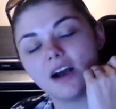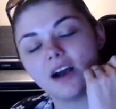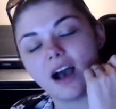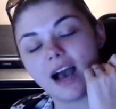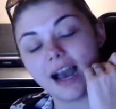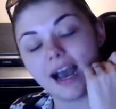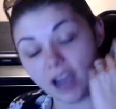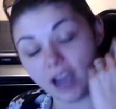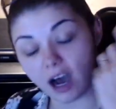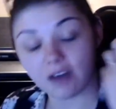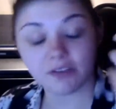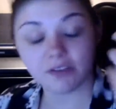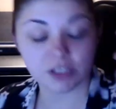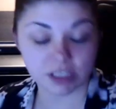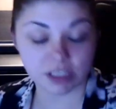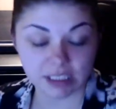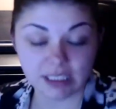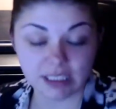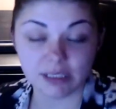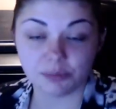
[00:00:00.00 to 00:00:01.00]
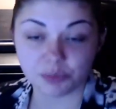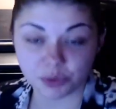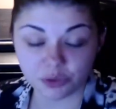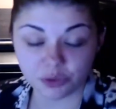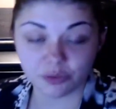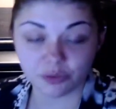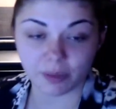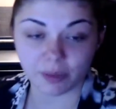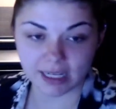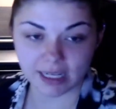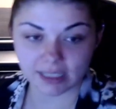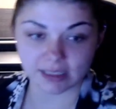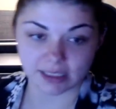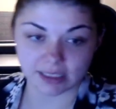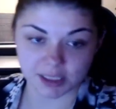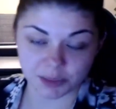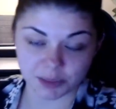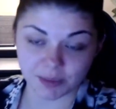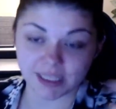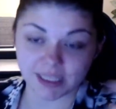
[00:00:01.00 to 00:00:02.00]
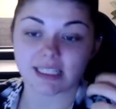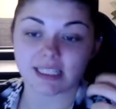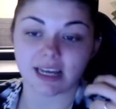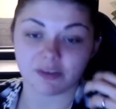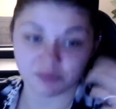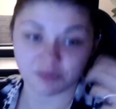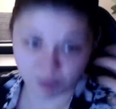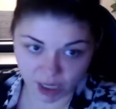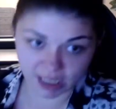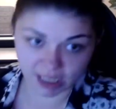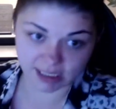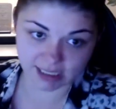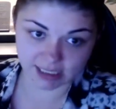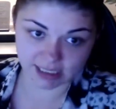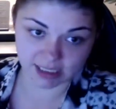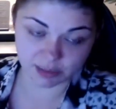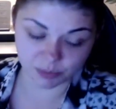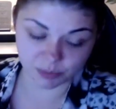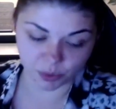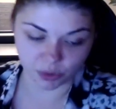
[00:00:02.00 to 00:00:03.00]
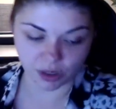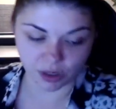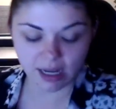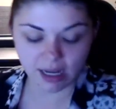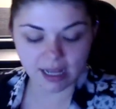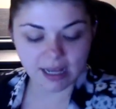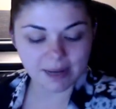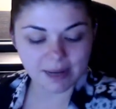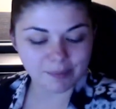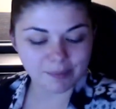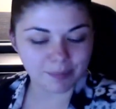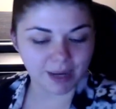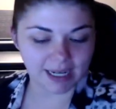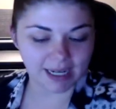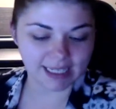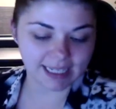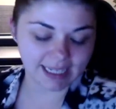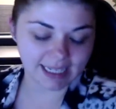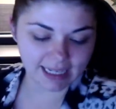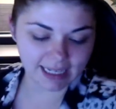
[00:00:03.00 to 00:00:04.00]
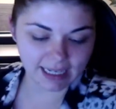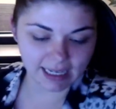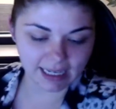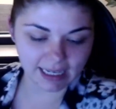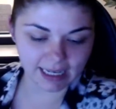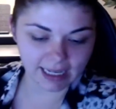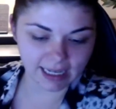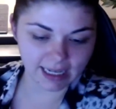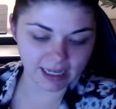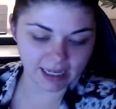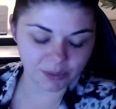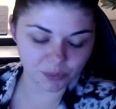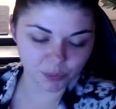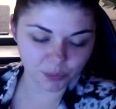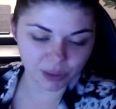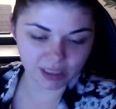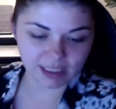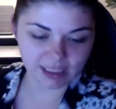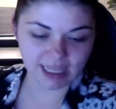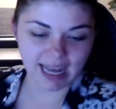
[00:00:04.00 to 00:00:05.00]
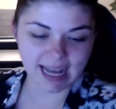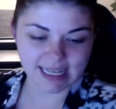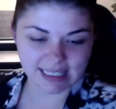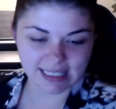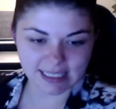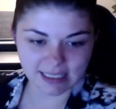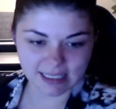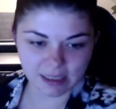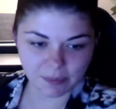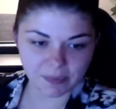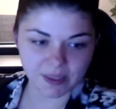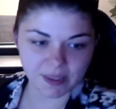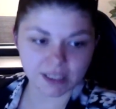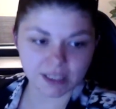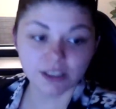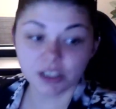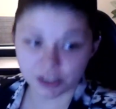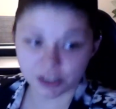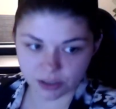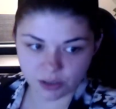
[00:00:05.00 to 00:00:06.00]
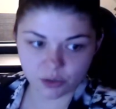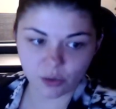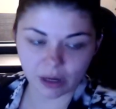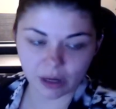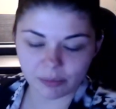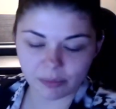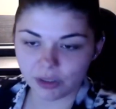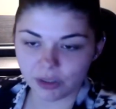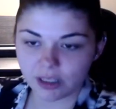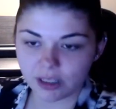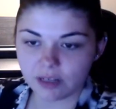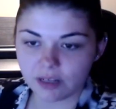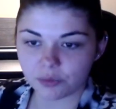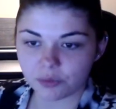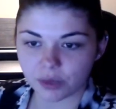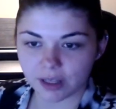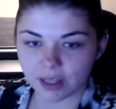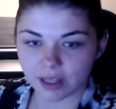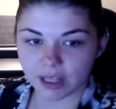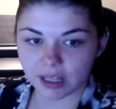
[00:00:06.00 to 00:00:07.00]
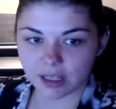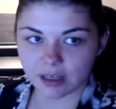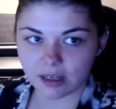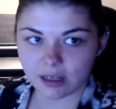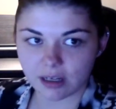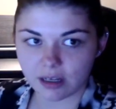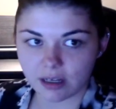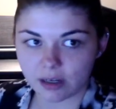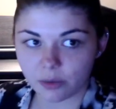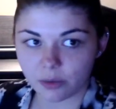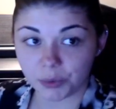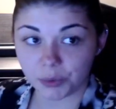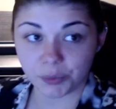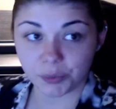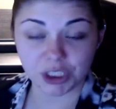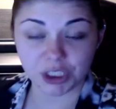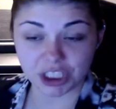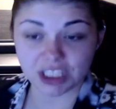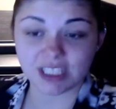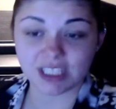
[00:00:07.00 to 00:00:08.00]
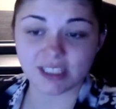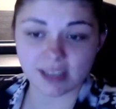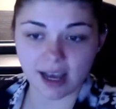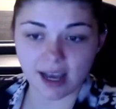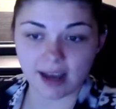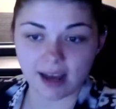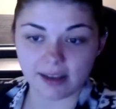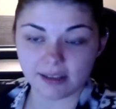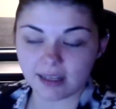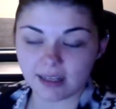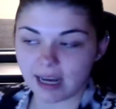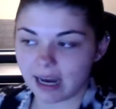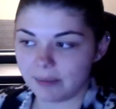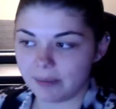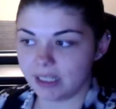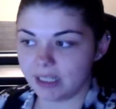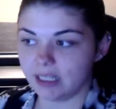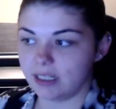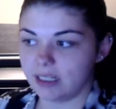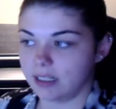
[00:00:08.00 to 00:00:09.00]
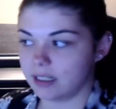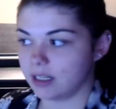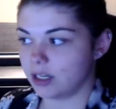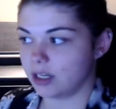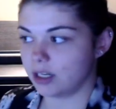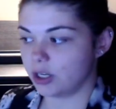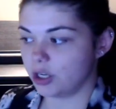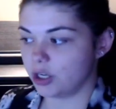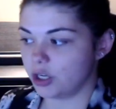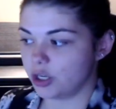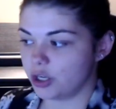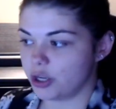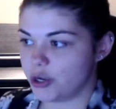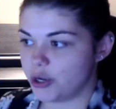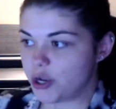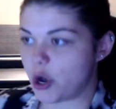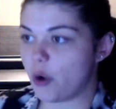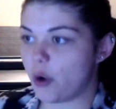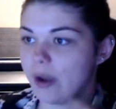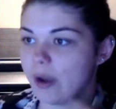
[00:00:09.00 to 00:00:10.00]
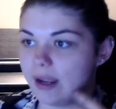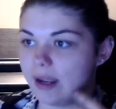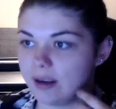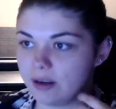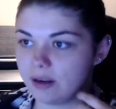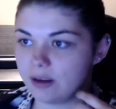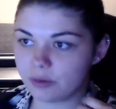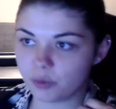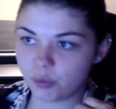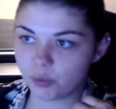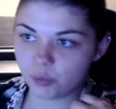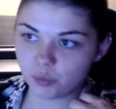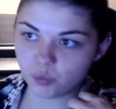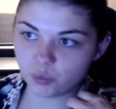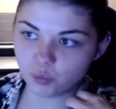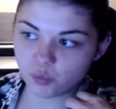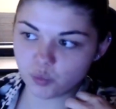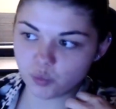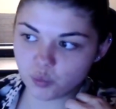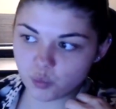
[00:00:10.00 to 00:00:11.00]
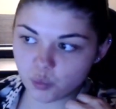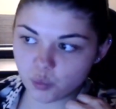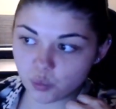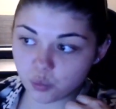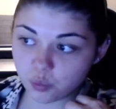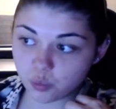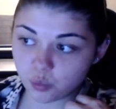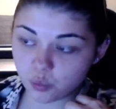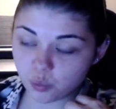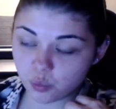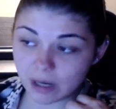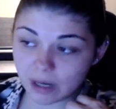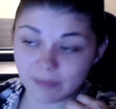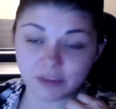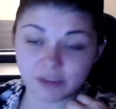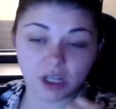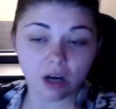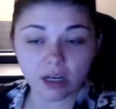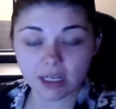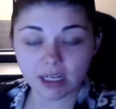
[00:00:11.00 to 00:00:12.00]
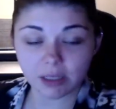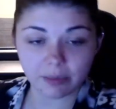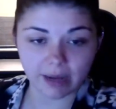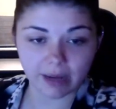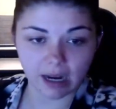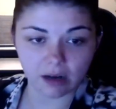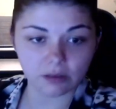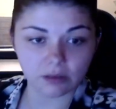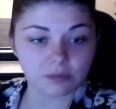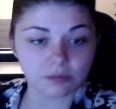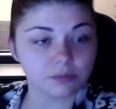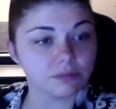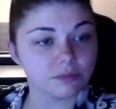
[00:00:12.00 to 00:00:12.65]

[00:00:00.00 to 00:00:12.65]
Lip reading: I obviously improved my English because I've practiced more, but it really has something to do, I believe, with what we just said. I mean, knowing what I'm talking about